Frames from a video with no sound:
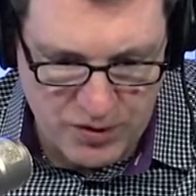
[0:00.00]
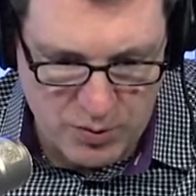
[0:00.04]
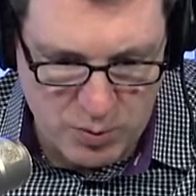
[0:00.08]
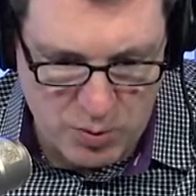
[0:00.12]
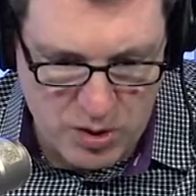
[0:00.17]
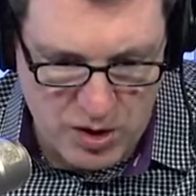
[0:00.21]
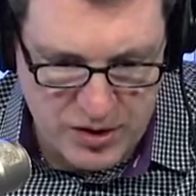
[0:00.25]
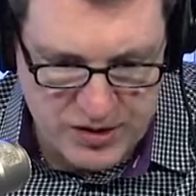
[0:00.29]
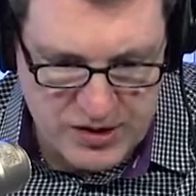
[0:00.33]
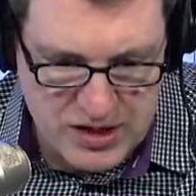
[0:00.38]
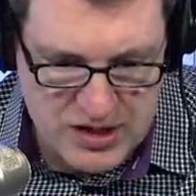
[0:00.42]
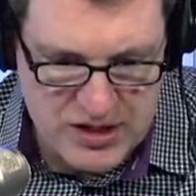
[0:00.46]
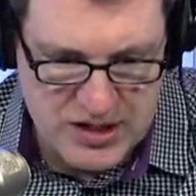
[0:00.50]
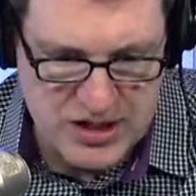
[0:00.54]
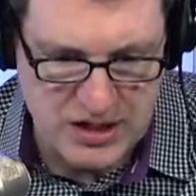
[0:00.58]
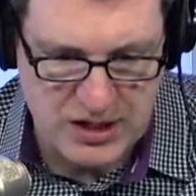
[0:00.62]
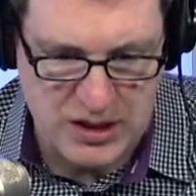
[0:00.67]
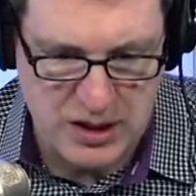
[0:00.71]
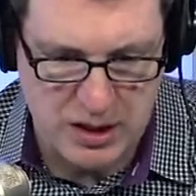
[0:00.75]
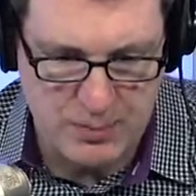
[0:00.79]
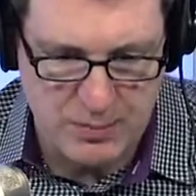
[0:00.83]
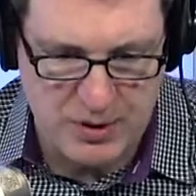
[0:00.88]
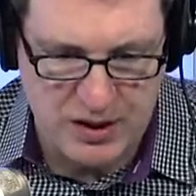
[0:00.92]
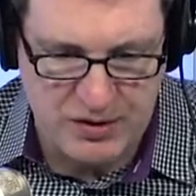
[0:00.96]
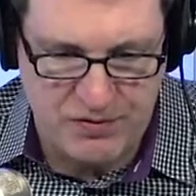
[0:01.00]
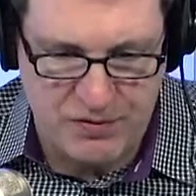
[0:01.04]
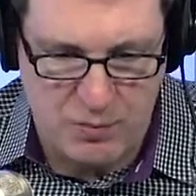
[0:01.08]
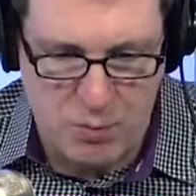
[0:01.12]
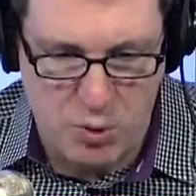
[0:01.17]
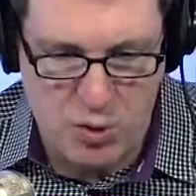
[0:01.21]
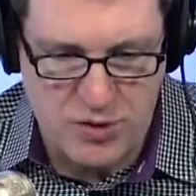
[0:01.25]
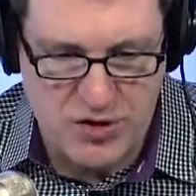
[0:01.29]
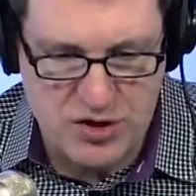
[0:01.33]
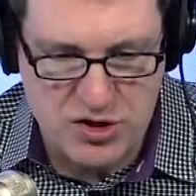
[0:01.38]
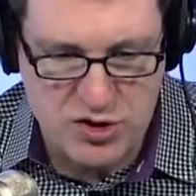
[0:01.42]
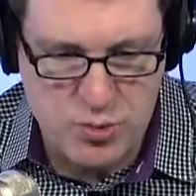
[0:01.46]
the Walt Disney Company for
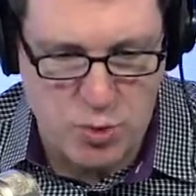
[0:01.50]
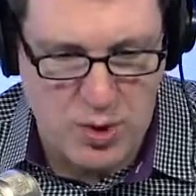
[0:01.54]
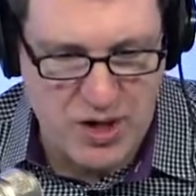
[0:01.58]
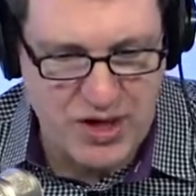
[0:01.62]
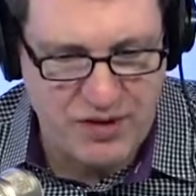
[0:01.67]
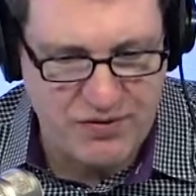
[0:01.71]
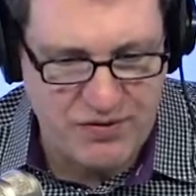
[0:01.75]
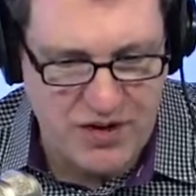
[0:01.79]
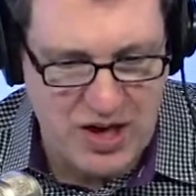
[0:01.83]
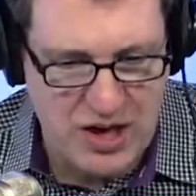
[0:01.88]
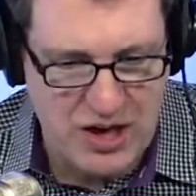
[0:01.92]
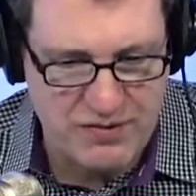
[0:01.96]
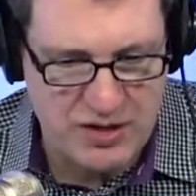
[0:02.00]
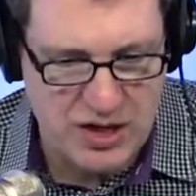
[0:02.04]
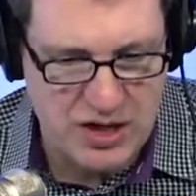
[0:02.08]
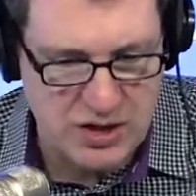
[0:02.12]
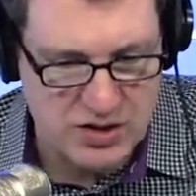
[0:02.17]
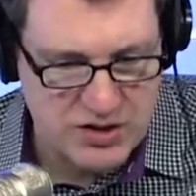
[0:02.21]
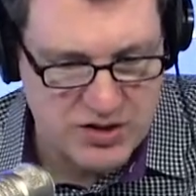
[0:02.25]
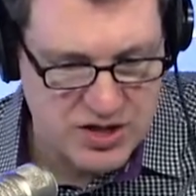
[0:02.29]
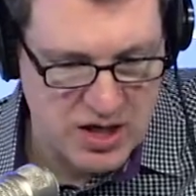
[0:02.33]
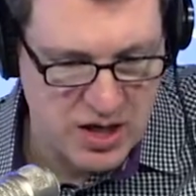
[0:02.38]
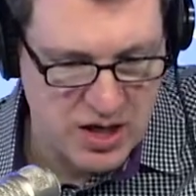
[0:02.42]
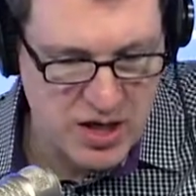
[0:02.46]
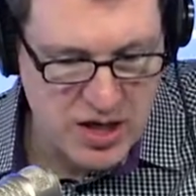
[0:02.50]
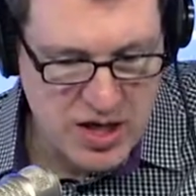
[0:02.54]
more than 25 years